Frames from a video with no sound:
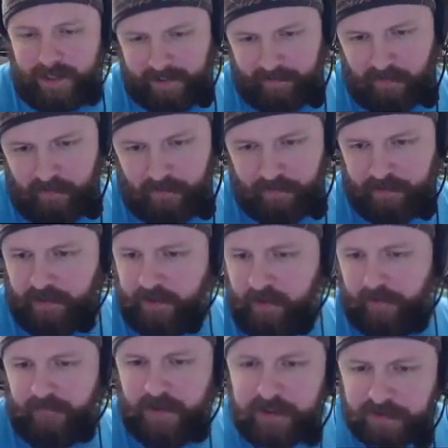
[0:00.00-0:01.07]
at all of the
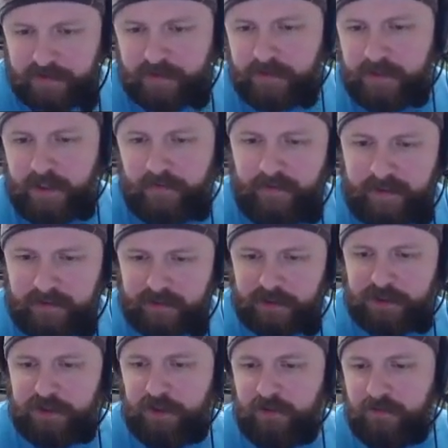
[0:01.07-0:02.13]
events, the
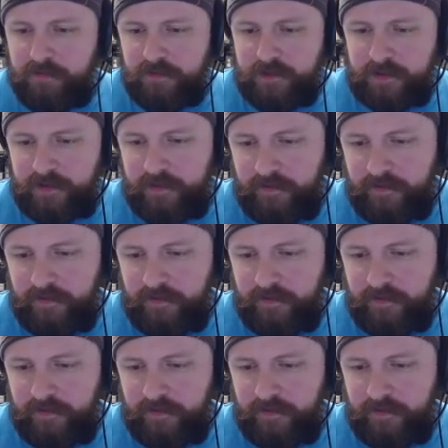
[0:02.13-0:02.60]
shows.